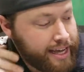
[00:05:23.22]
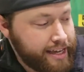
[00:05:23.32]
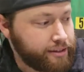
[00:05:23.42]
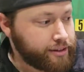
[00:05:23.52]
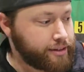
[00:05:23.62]

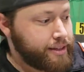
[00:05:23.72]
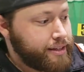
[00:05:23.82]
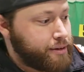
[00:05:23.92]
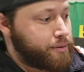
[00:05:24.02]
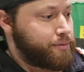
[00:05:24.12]
And look,
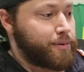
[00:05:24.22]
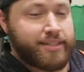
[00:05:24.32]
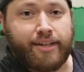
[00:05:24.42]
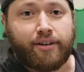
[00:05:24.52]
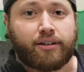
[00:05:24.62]
it
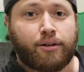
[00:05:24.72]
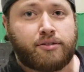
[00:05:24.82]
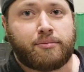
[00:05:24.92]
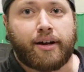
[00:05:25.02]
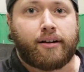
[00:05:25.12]
wasn't even
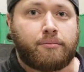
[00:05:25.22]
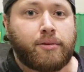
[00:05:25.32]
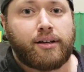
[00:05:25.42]
close to my arm.